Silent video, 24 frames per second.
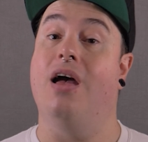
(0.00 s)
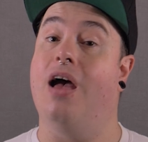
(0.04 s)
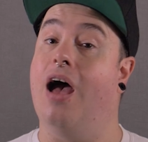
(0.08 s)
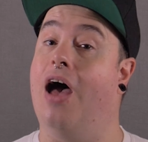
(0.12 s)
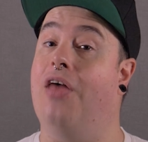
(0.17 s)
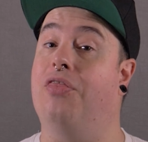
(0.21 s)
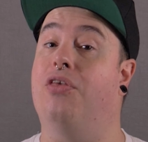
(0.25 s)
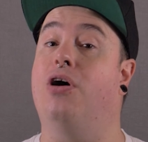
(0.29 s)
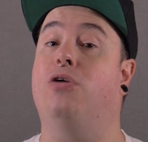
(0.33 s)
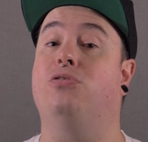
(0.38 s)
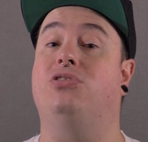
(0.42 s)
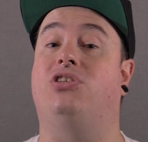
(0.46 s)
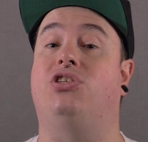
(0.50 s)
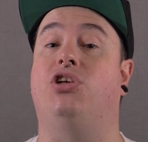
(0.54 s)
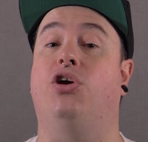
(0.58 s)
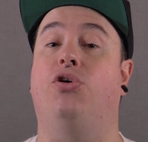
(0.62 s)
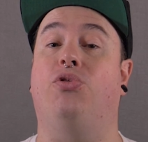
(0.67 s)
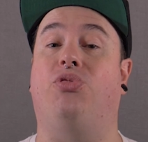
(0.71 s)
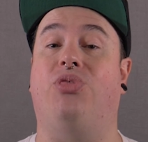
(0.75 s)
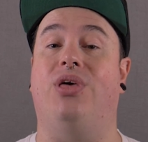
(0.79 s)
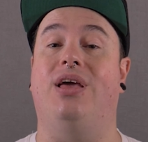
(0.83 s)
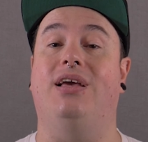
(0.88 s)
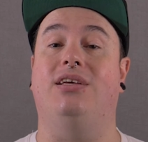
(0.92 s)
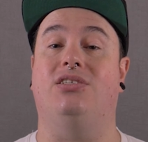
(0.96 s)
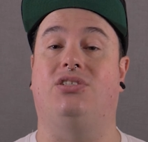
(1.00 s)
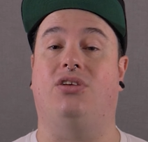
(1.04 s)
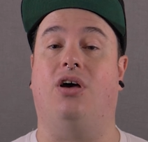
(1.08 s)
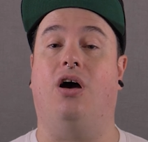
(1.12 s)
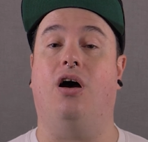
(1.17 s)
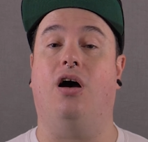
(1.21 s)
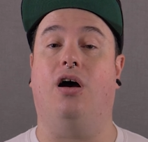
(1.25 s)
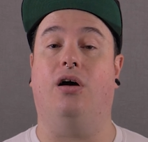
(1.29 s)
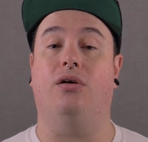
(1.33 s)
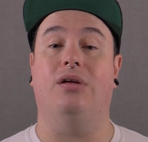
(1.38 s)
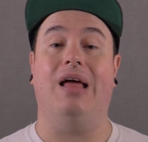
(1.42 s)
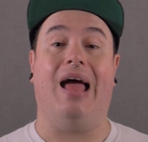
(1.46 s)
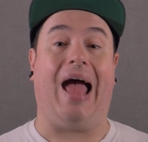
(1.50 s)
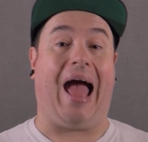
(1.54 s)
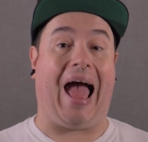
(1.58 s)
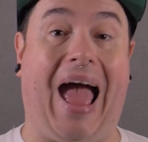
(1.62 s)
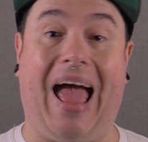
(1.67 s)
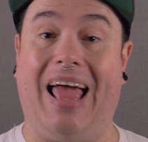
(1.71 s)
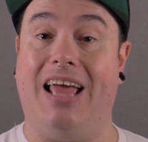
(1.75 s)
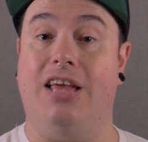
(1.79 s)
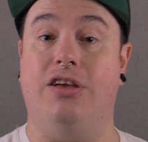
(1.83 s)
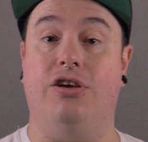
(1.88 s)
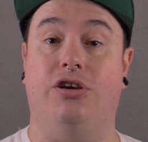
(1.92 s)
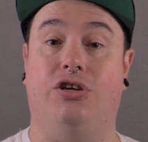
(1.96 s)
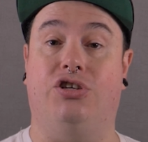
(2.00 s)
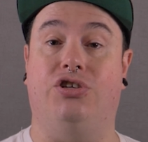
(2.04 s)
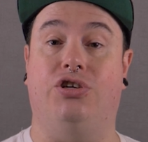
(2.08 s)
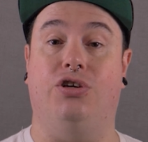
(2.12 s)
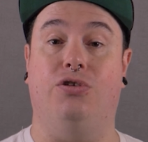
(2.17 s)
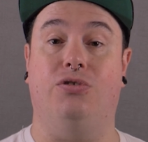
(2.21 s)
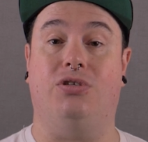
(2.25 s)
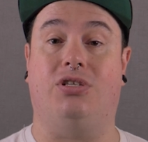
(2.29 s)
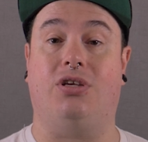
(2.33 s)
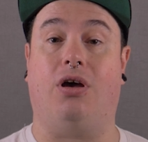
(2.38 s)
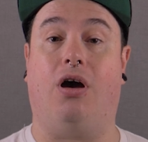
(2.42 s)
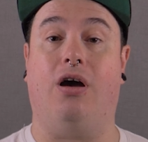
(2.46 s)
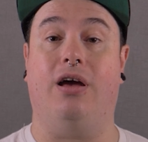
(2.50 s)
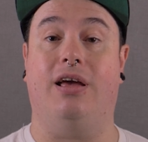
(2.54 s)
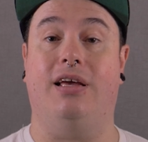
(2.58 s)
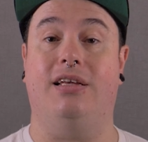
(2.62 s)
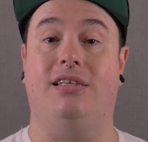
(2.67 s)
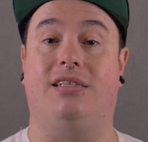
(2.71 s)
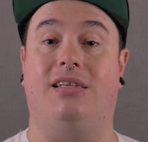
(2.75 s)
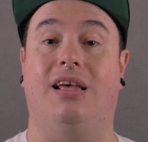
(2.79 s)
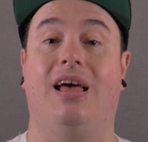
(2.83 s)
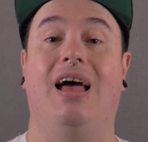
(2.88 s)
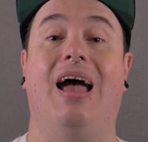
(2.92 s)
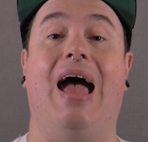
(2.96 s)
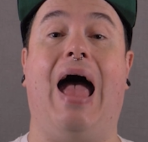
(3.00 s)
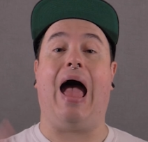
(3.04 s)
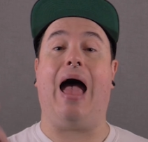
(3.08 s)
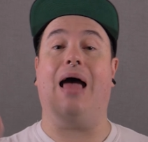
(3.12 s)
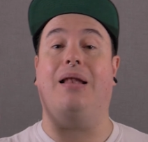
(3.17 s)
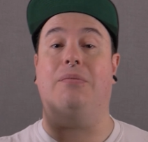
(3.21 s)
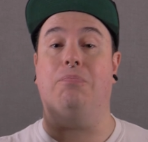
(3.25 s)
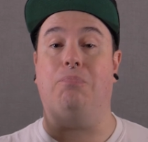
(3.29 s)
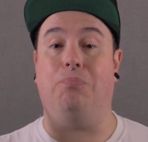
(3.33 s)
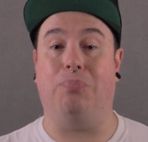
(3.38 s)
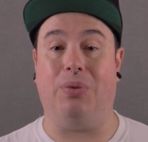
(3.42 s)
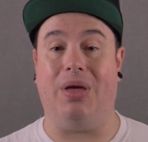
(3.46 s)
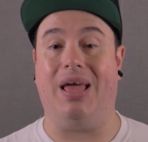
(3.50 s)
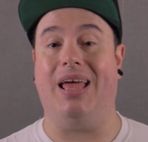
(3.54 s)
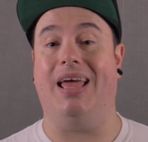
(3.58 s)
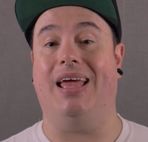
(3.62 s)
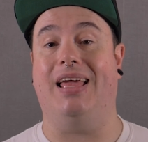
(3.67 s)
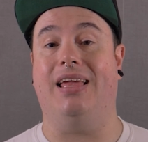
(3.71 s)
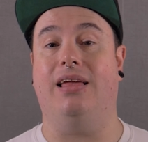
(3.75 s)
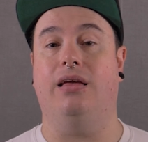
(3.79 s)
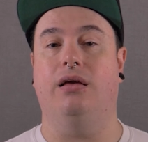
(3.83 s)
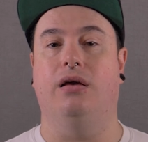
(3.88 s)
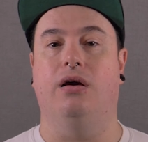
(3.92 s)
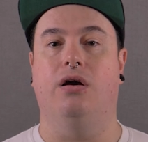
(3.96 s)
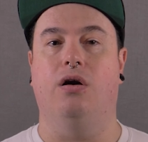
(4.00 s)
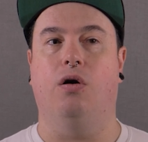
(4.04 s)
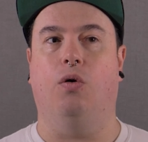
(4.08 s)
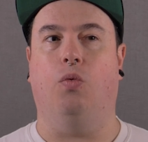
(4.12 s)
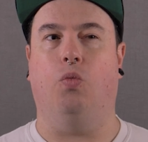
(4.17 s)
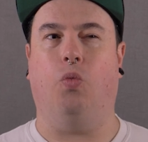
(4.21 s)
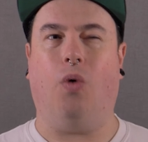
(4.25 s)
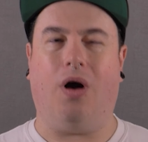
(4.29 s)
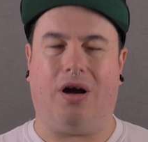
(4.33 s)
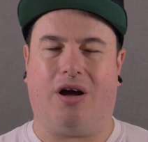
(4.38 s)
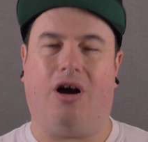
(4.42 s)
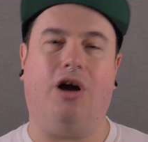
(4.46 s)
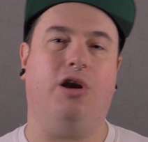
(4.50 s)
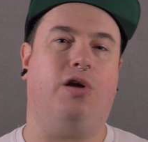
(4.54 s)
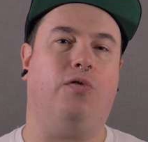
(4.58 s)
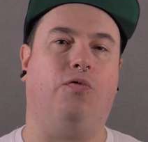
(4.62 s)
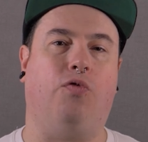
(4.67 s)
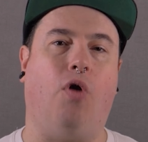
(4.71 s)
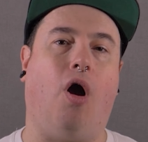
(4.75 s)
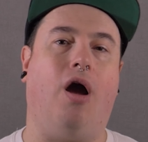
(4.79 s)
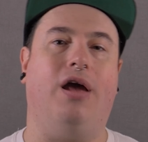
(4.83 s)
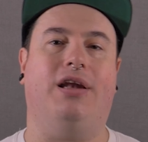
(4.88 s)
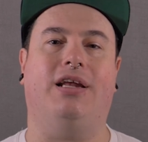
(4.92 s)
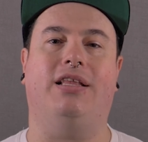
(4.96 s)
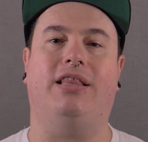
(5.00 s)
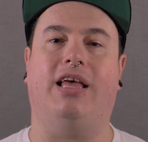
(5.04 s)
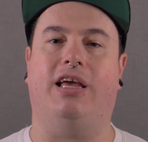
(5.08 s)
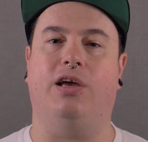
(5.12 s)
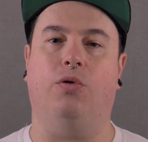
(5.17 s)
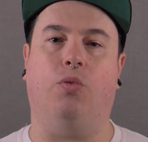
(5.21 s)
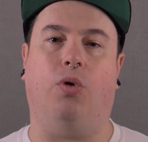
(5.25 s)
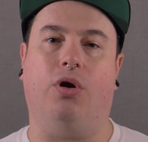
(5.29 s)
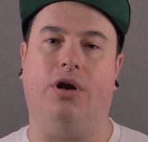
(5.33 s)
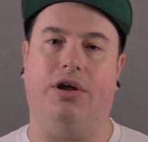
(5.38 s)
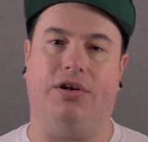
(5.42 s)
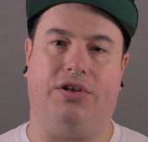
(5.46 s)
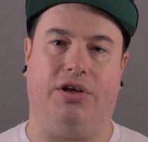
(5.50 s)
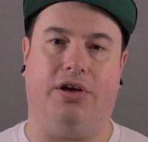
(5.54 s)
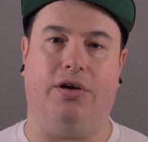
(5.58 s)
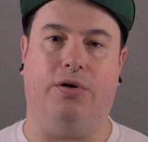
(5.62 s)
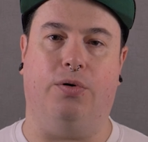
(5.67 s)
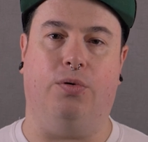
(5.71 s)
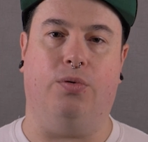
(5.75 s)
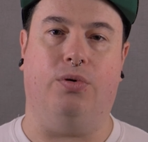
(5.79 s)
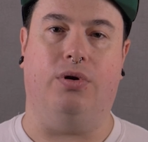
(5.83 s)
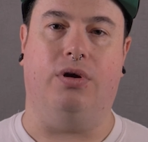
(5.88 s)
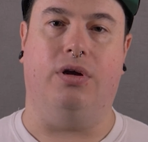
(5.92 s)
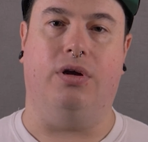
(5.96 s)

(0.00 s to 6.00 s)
And those two things are A, your shoe size, and B, what kind of riding that you want to do.